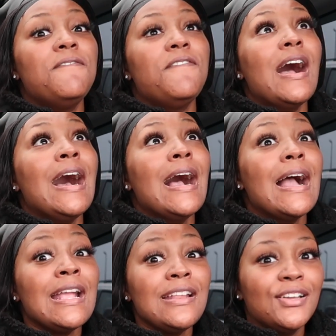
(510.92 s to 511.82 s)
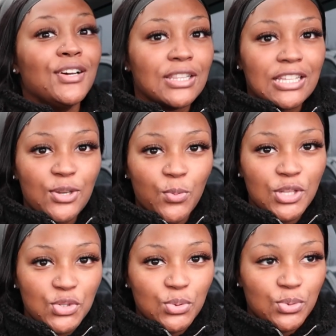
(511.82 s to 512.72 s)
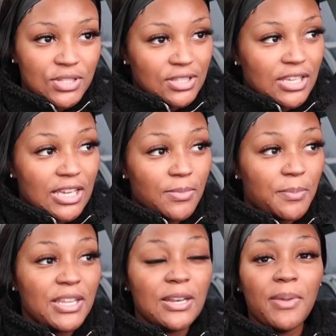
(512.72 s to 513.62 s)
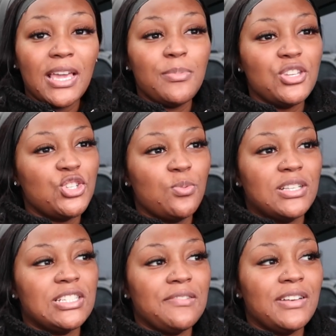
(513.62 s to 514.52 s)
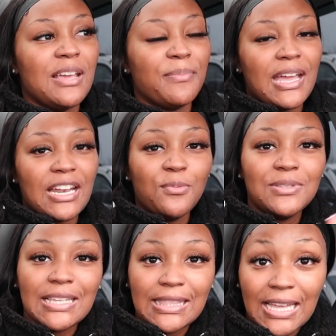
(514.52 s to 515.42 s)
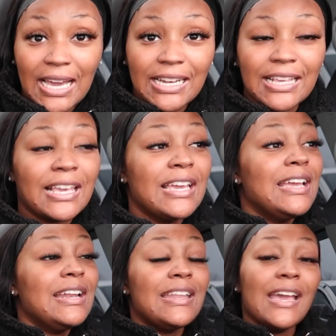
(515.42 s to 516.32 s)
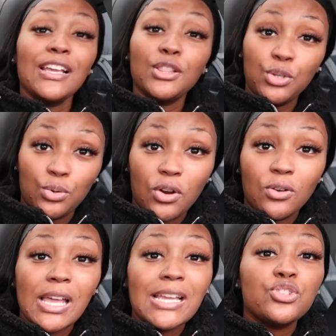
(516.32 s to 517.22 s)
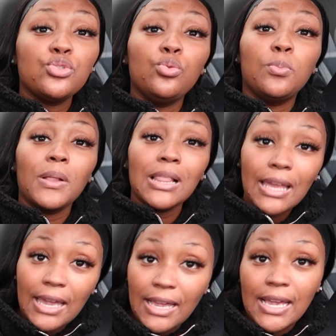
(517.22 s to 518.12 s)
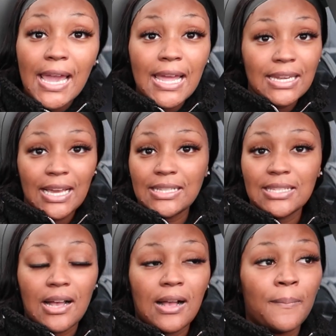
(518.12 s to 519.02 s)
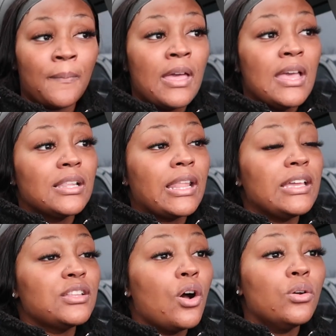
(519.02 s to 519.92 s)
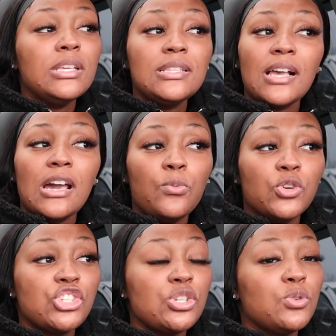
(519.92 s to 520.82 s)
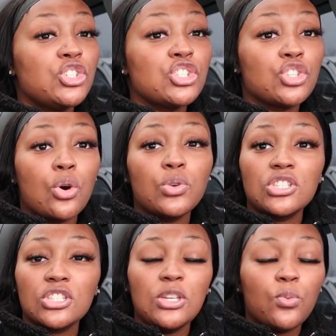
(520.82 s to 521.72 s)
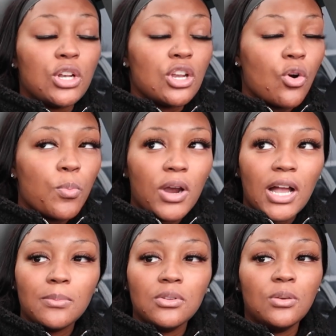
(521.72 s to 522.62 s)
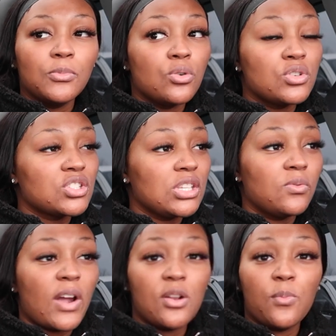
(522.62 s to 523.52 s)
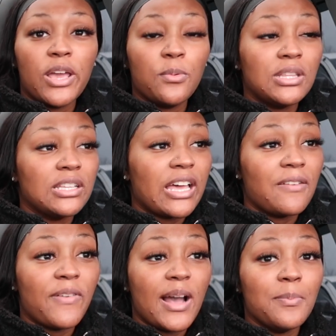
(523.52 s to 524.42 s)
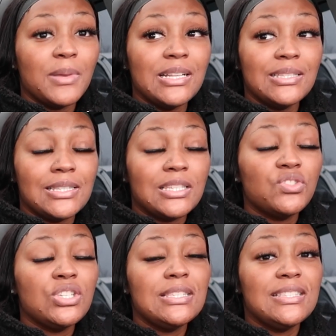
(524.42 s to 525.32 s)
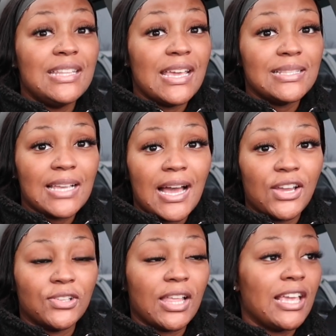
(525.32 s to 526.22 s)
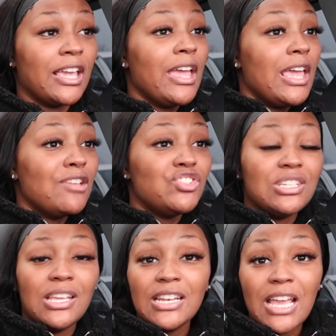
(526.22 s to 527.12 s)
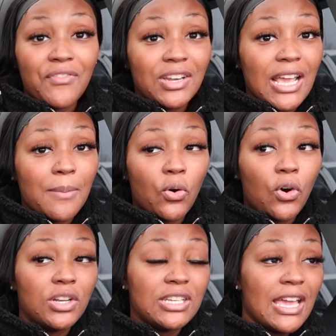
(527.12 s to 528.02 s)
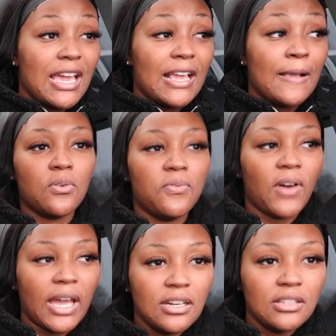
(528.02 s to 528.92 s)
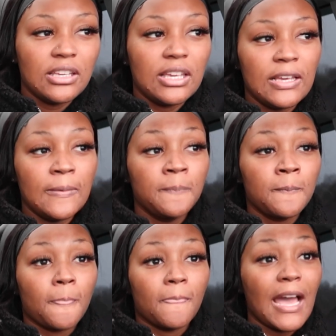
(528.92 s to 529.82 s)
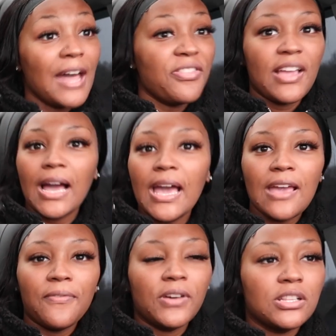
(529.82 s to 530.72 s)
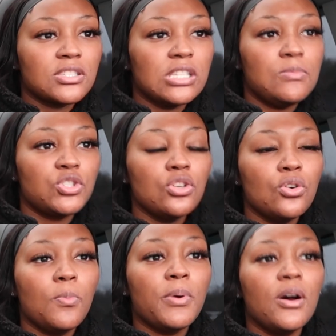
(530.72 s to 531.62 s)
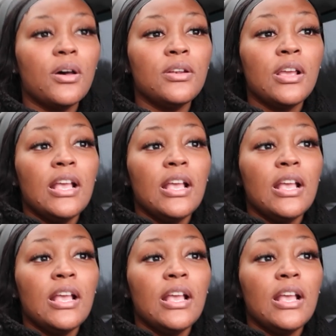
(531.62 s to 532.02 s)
finally went to sleep, I mean, the baby, she wasn't even that bad. It was Ilani. That little girl likes to play at nighttime. Like, the only time where she would just go to sleep with no problem, go to sleep right away within like 5 minutes, is if she's dead tired, like if she didn't have a nap all day. So finally, I think I had fell asleep too, but